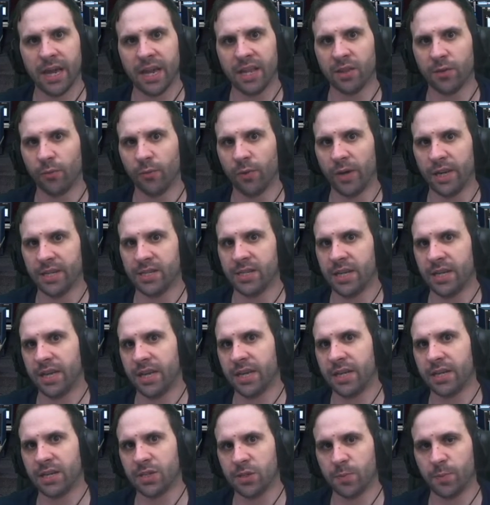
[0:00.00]
and the ways to get
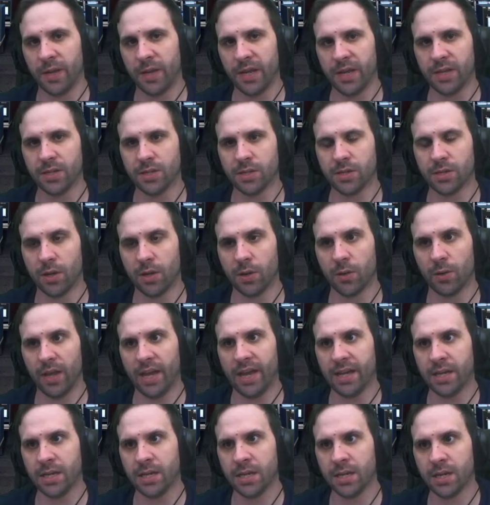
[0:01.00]
into space. So,
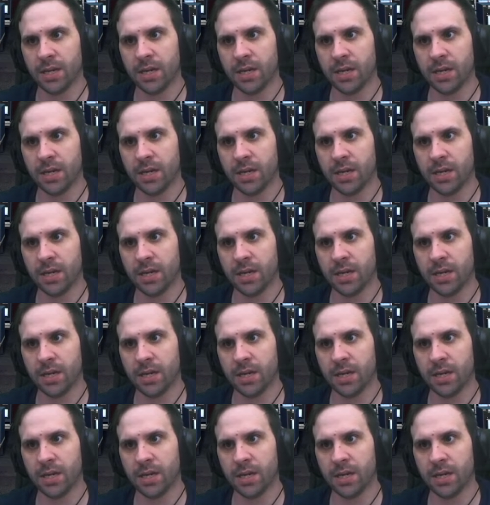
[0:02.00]
like,